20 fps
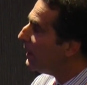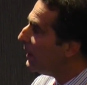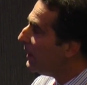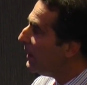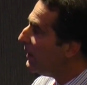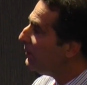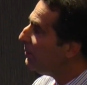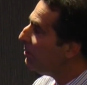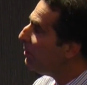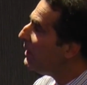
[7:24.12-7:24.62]

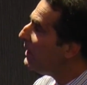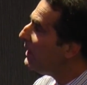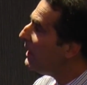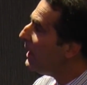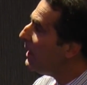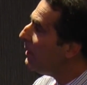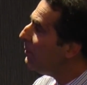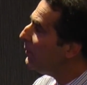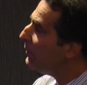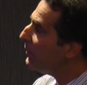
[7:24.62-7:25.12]

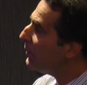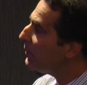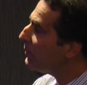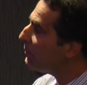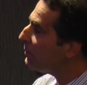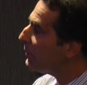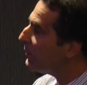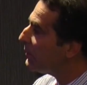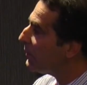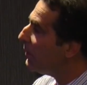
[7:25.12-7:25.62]
SPMs,
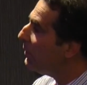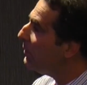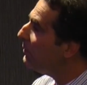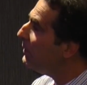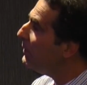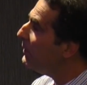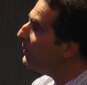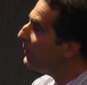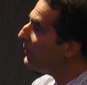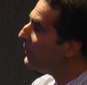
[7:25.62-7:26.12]
those
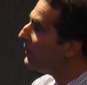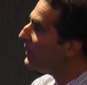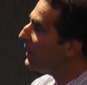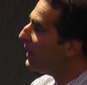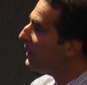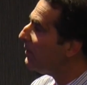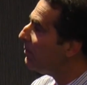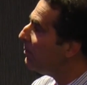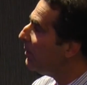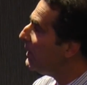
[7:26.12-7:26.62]
resolvins
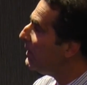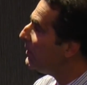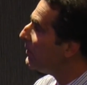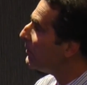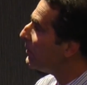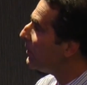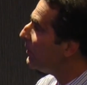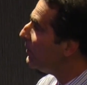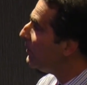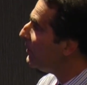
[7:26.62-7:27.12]
that have been
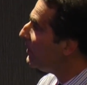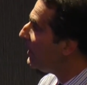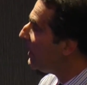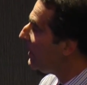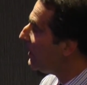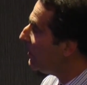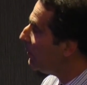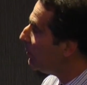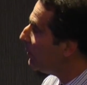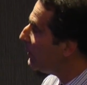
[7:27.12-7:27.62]

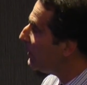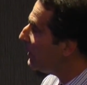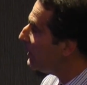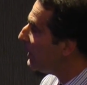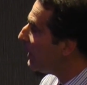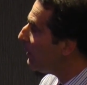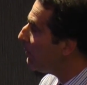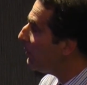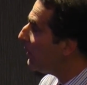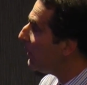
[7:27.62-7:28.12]
associated with a
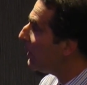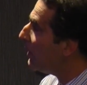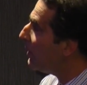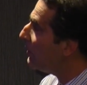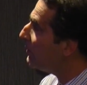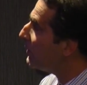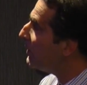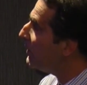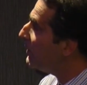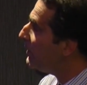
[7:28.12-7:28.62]
number
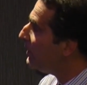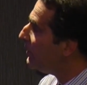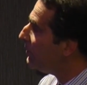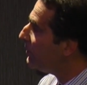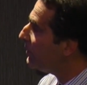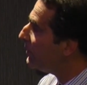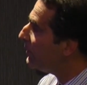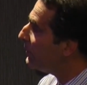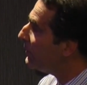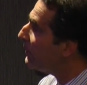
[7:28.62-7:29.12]
of
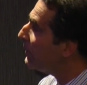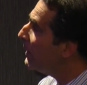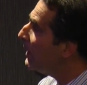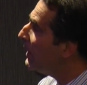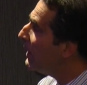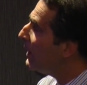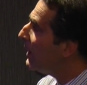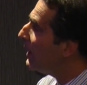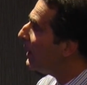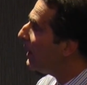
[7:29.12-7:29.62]
conditions
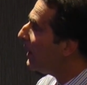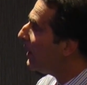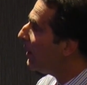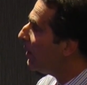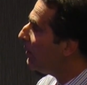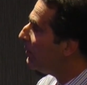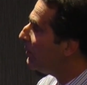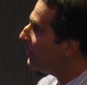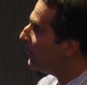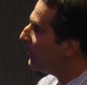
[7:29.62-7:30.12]

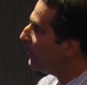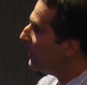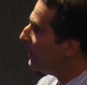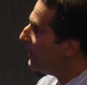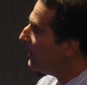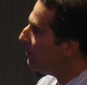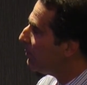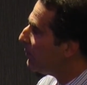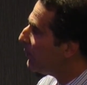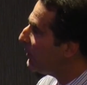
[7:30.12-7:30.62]
of
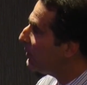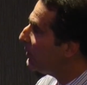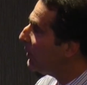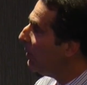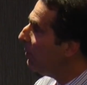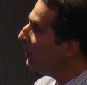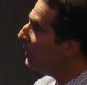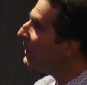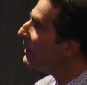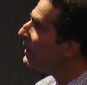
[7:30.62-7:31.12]

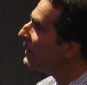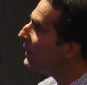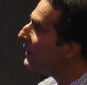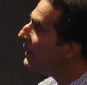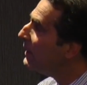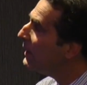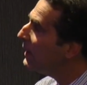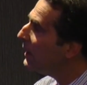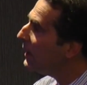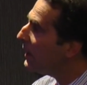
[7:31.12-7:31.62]

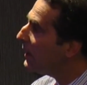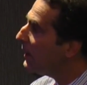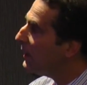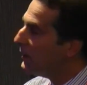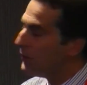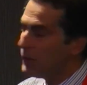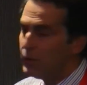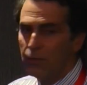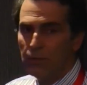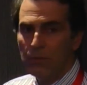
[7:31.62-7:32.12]
predominantly
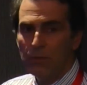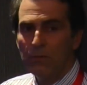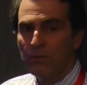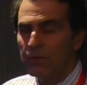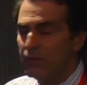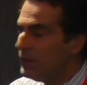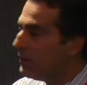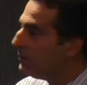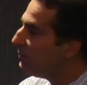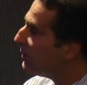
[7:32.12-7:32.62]
acute
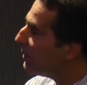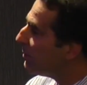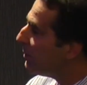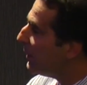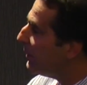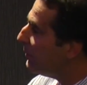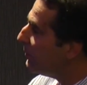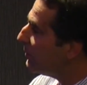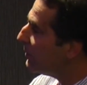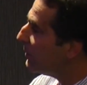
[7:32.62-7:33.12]

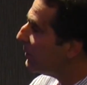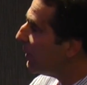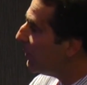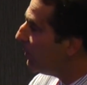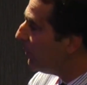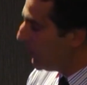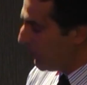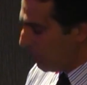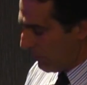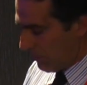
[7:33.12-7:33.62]
inflammation. I
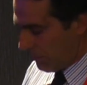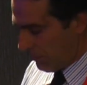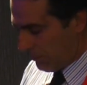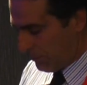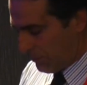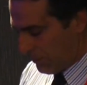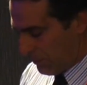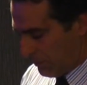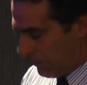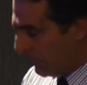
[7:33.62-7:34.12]
won't go
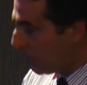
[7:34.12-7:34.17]
through